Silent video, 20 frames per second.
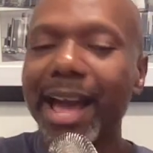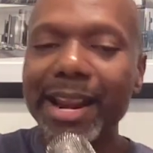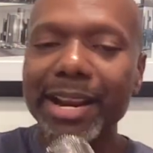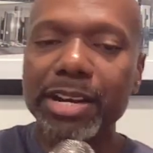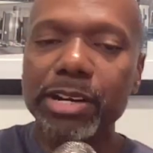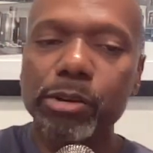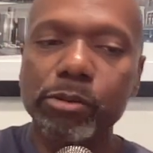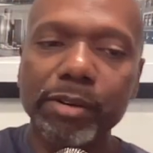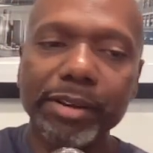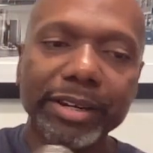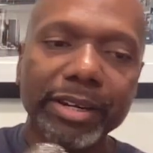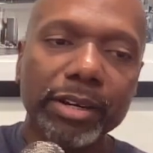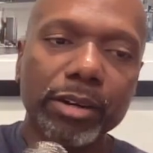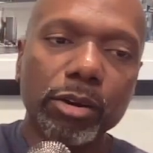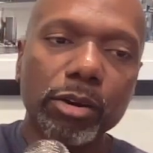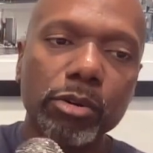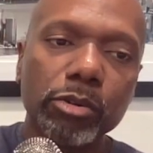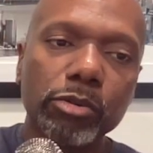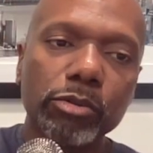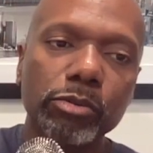didn't know any
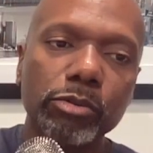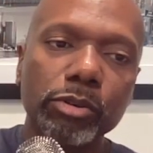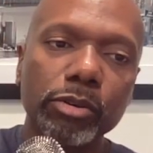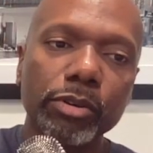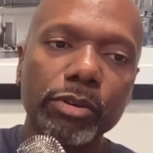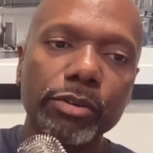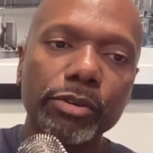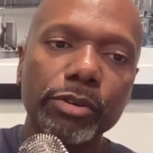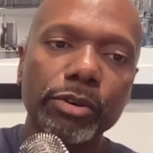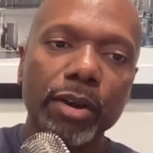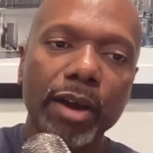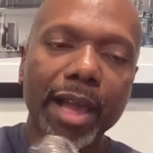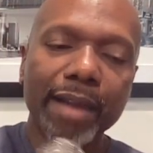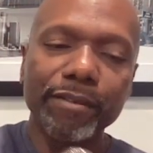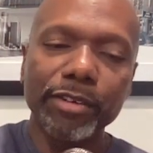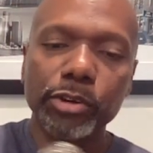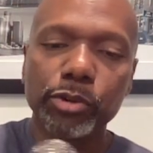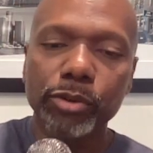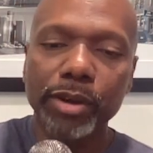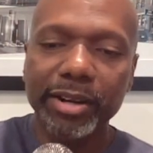old, every
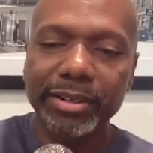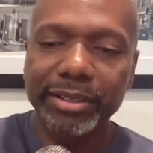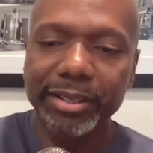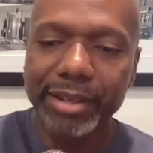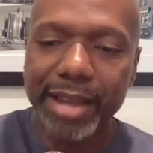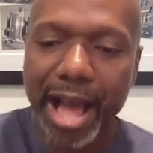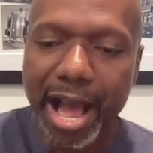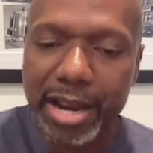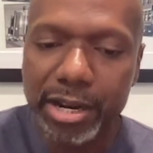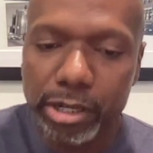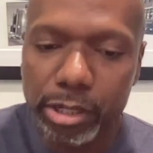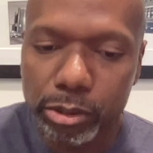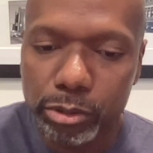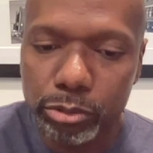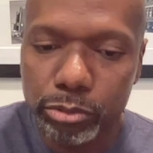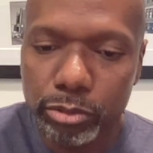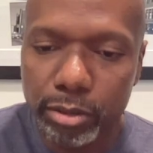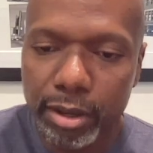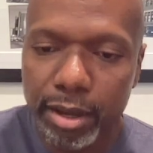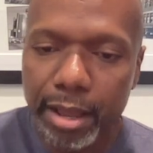drug dealer I knew